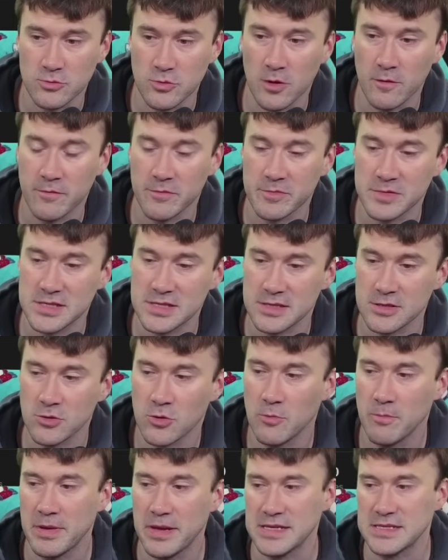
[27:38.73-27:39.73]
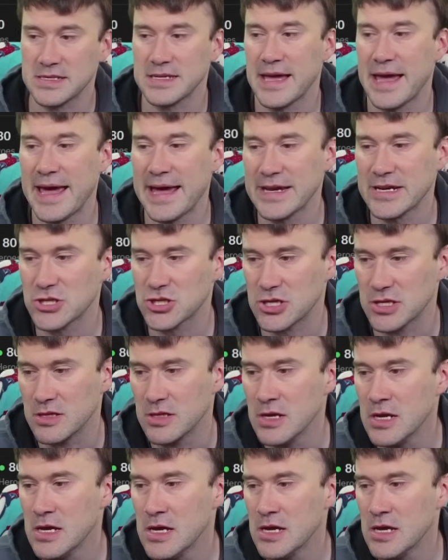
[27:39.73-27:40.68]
row from a single basic action?